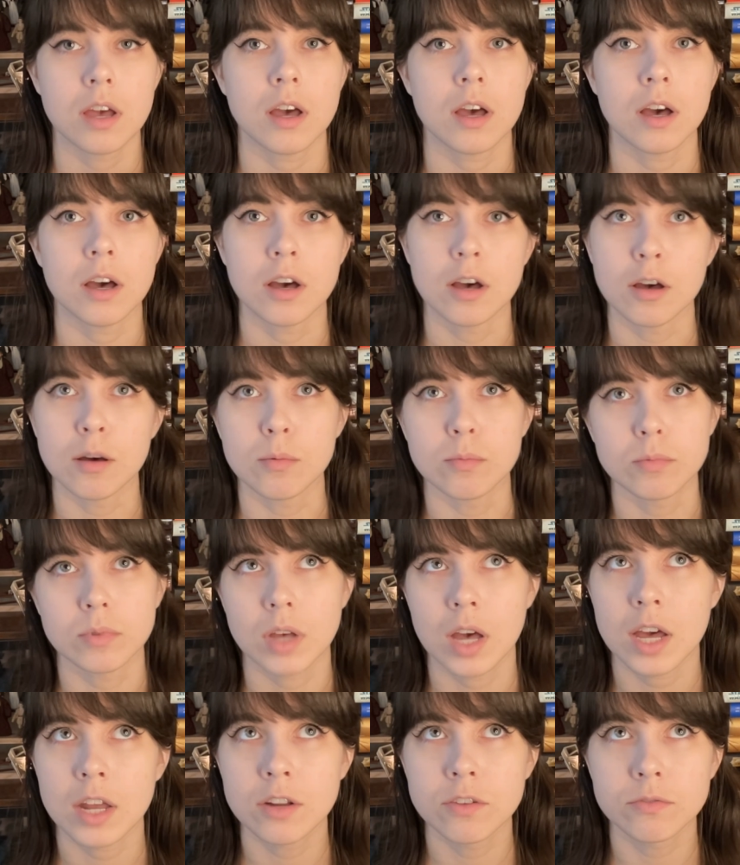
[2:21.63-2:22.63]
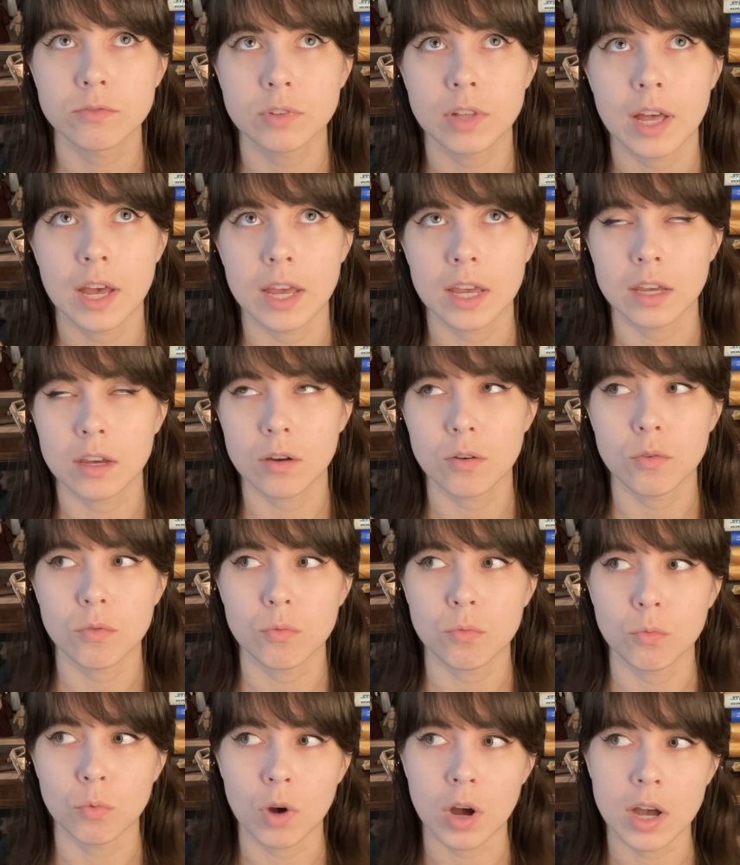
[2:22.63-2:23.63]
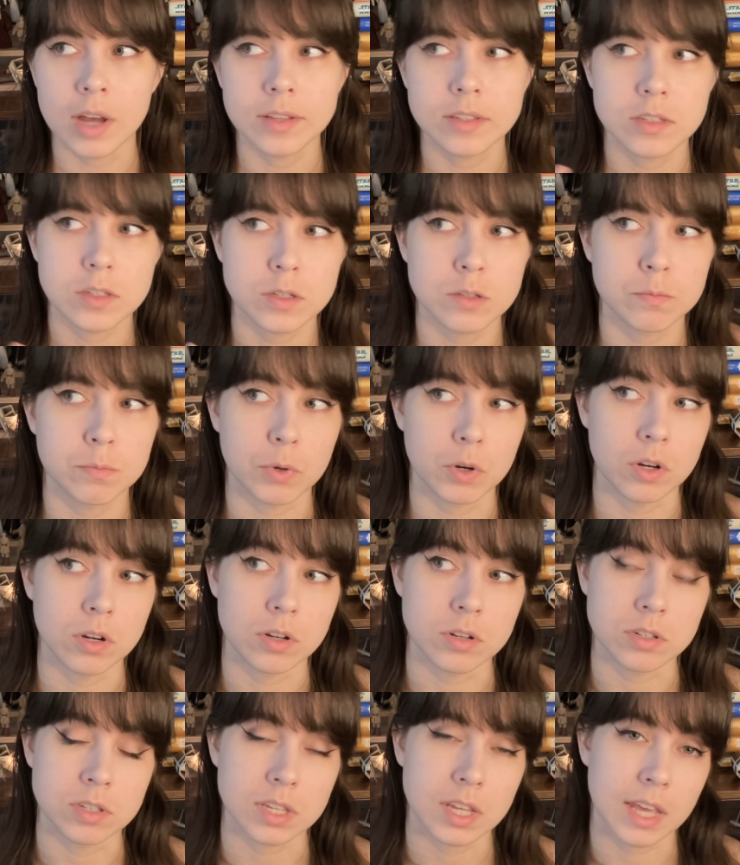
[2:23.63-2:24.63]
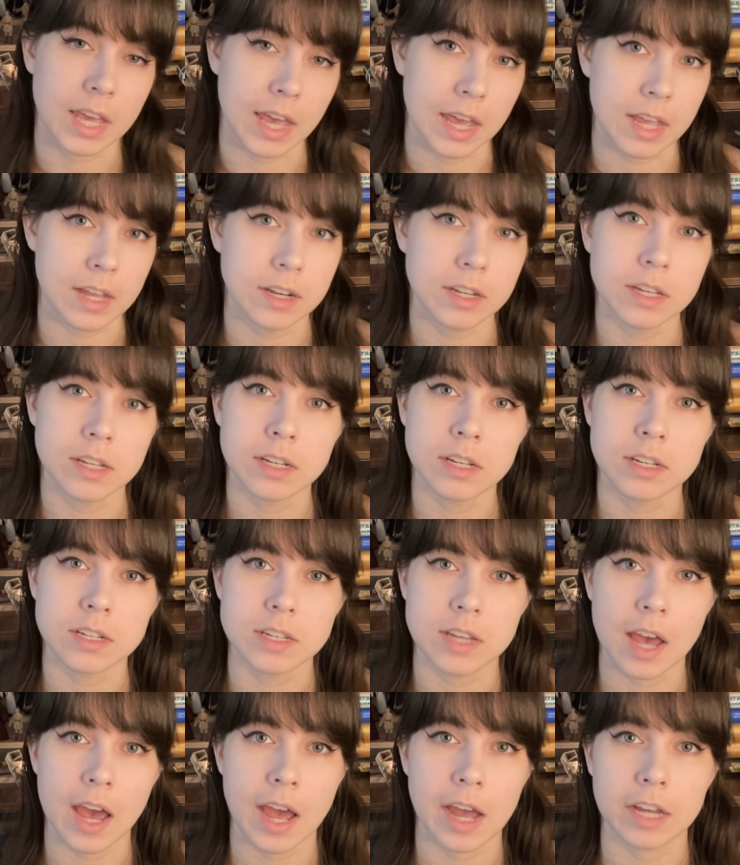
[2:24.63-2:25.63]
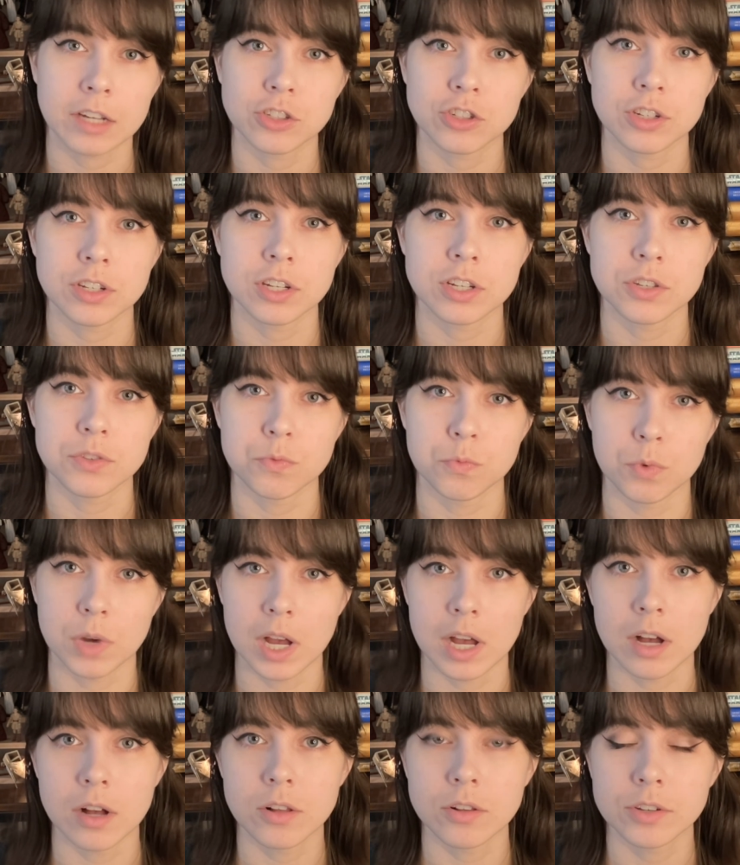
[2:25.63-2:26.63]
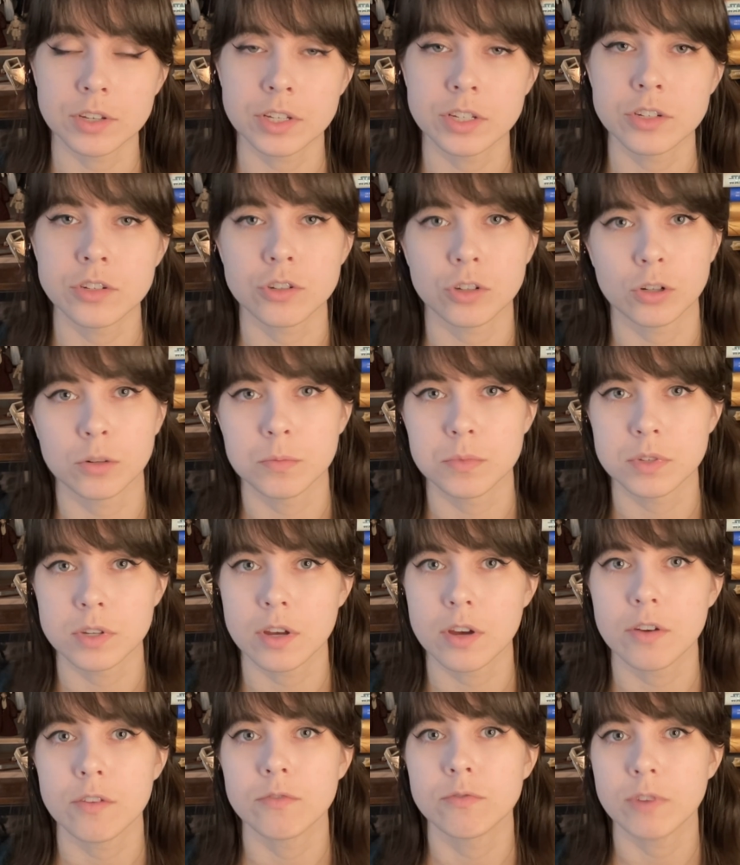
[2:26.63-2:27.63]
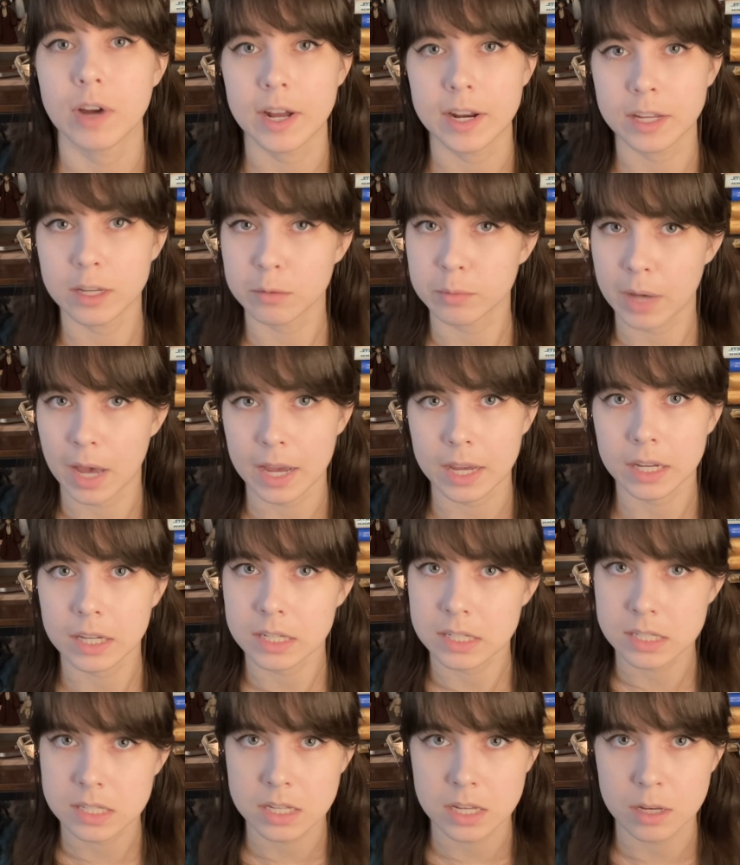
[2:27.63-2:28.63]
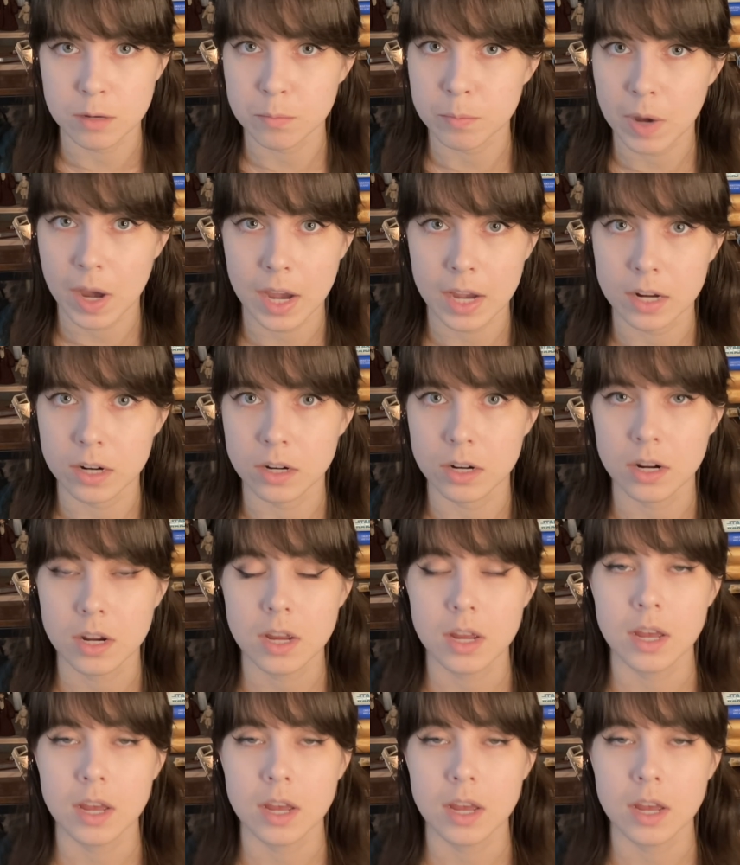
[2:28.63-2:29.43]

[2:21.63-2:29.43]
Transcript: um, kind of like what spurs Kanan into action as well in terms of fighting back against the Empire.